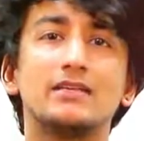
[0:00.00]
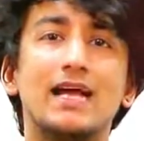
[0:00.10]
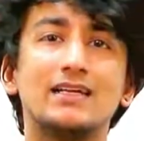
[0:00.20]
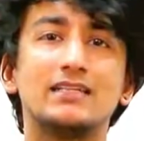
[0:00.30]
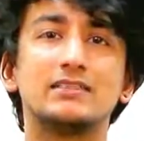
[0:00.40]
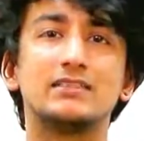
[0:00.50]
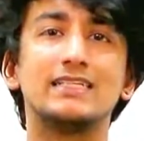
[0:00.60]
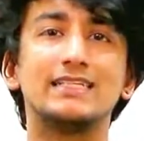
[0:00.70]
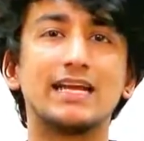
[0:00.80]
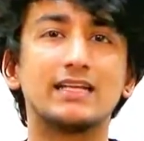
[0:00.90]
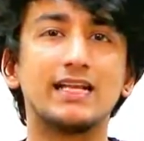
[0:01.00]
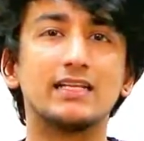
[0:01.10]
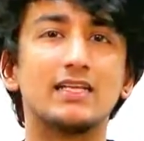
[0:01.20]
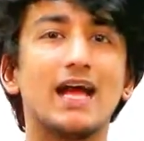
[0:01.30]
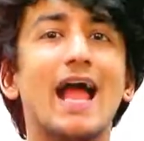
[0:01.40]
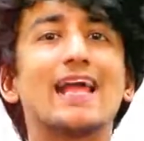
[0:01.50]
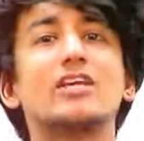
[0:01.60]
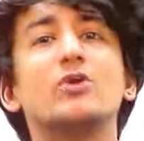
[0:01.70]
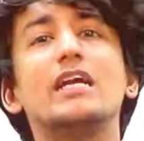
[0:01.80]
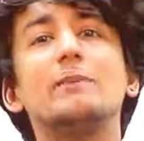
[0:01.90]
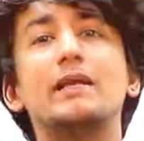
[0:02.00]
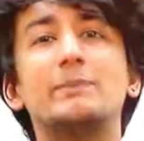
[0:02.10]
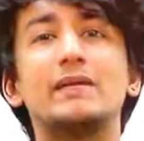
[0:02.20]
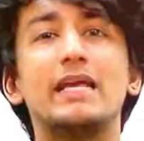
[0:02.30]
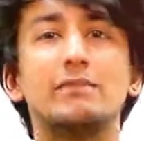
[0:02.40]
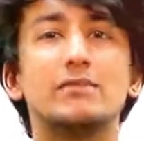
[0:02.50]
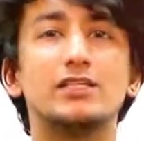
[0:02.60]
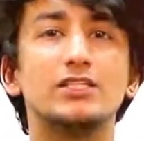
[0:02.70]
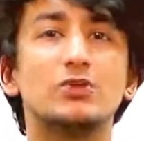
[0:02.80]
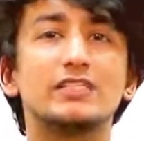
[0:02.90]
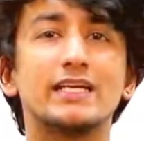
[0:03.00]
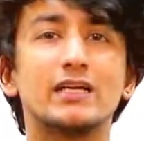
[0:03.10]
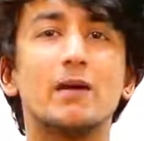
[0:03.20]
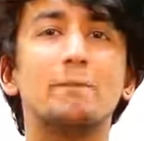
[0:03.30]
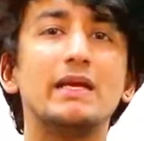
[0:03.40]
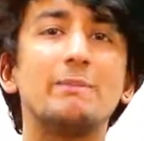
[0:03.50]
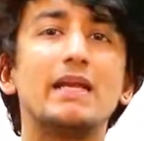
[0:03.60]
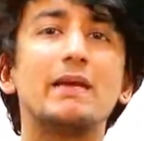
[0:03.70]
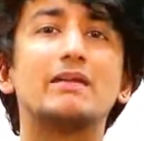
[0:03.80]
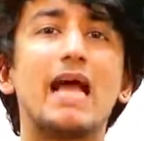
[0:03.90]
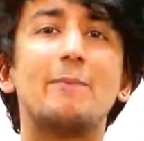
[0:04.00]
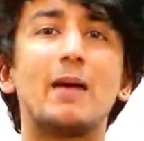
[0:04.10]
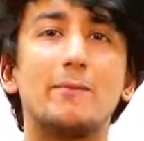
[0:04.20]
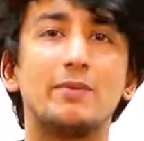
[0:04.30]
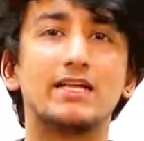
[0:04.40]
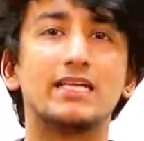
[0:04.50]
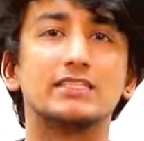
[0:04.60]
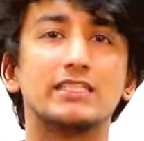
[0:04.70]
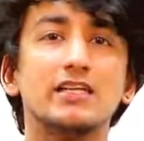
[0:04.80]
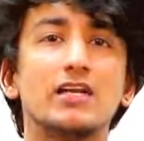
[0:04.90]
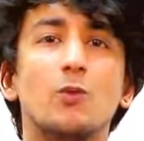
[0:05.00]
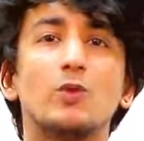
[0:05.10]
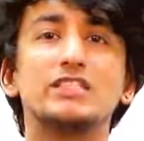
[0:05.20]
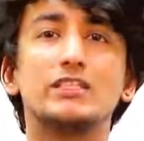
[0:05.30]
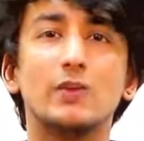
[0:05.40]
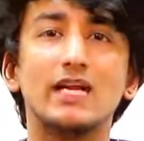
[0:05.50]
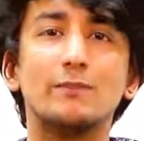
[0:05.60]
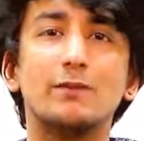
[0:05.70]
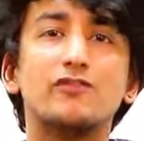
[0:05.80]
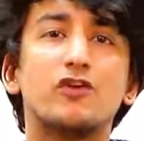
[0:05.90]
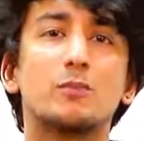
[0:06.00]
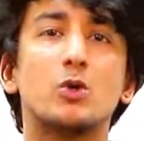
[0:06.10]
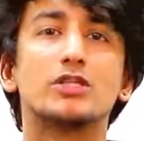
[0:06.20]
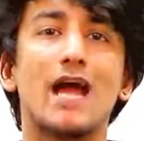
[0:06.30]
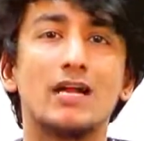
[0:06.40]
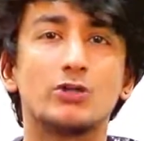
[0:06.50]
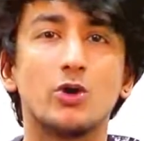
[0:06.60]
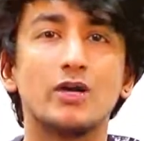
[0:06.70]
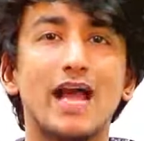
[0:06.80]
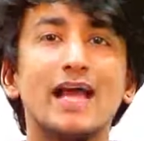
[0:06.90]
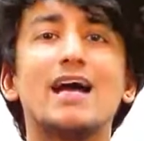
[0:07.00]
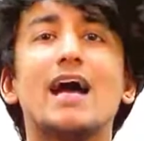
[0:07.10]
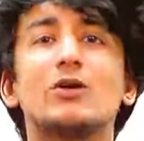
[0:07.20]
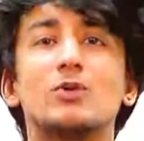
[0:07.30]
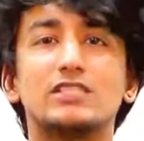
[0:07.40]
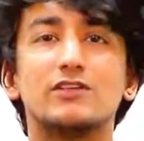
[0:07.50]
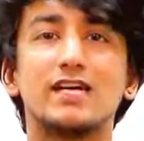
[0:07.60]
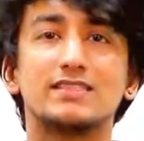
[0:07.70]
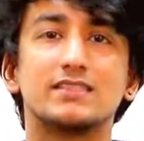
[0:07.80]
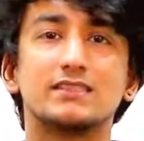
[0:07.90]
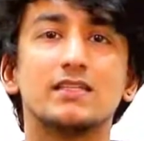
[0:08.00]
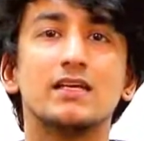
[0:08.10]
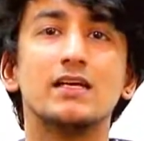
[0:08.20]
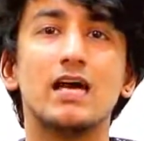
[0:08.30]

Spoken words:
that is detecting the accurate BPM using a BPM tap application which is available for both Android and iOS devices.